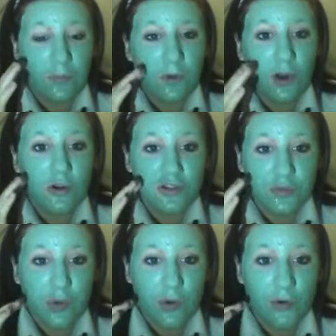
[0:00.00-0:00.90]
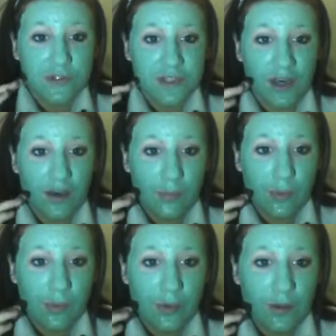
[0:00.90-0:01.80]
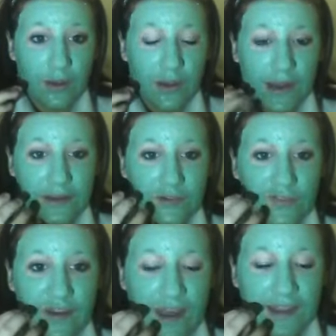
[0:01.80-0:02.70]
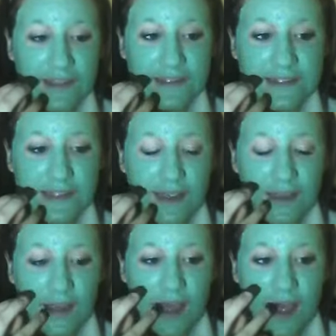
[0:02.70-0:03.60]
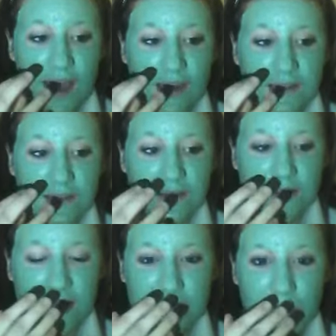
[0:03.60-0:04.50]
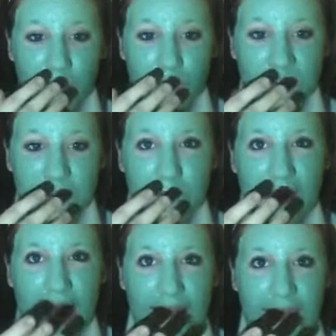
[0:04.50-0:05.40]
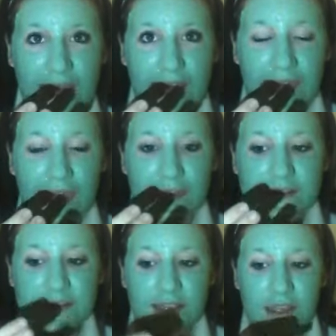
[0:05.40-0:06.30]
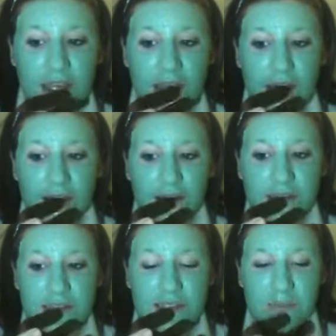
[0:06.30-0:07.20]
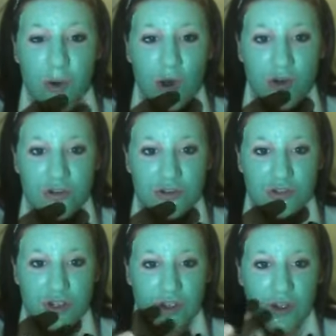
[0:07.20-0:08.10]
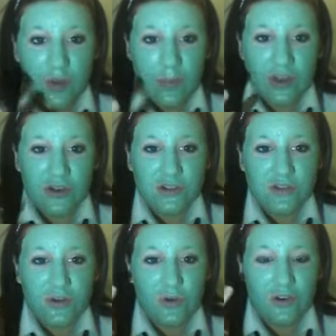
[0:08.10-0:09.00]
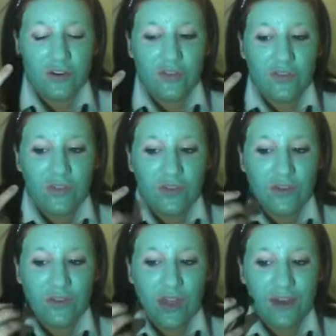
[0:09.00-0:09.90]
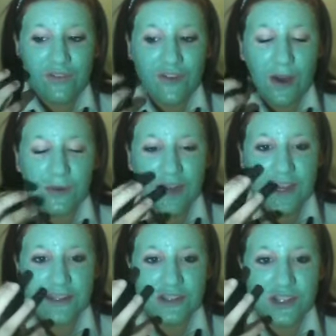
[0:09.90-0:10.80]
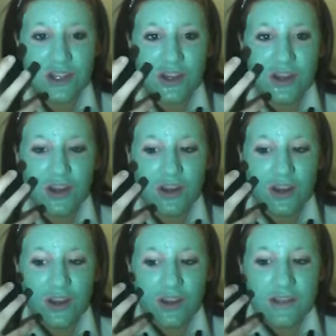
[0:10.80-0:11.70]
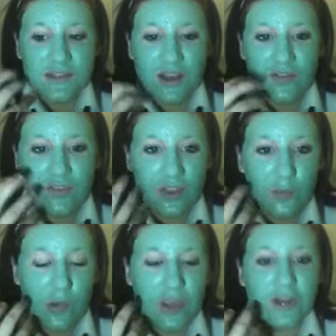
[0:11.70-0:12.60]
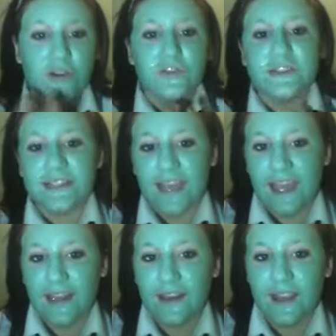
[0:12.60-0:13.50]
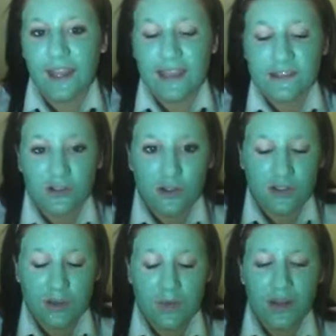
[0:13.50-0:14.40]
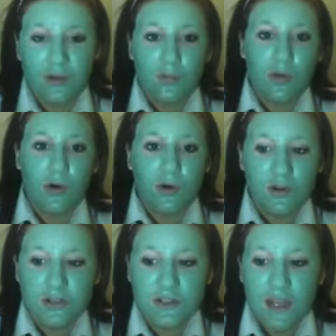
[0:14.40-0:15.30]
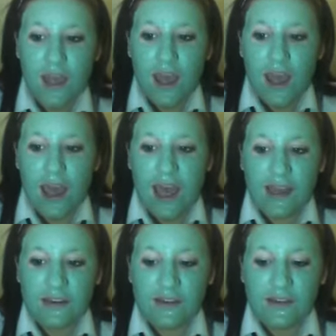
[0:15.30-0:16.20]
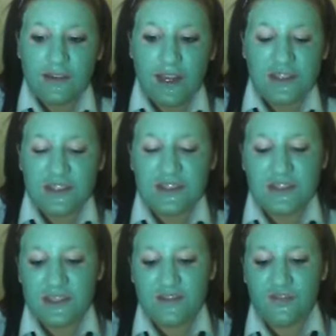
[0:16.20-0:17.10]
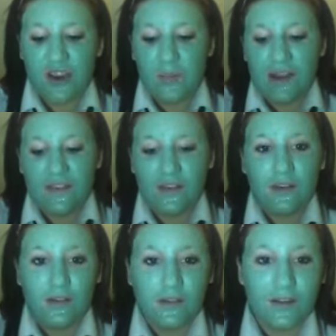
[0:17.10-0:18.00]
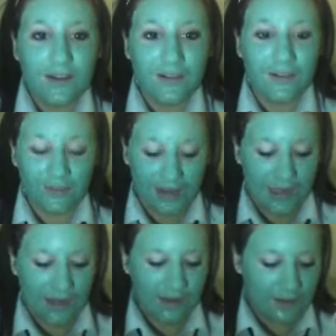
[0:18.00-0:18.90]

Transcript: clogs your pores up in your face, and that's what causes blackheads and spots, because all of that foundation and stuff that you're putting on your skin, it gets clogged up in your pores, and it just isn't very pleasant really.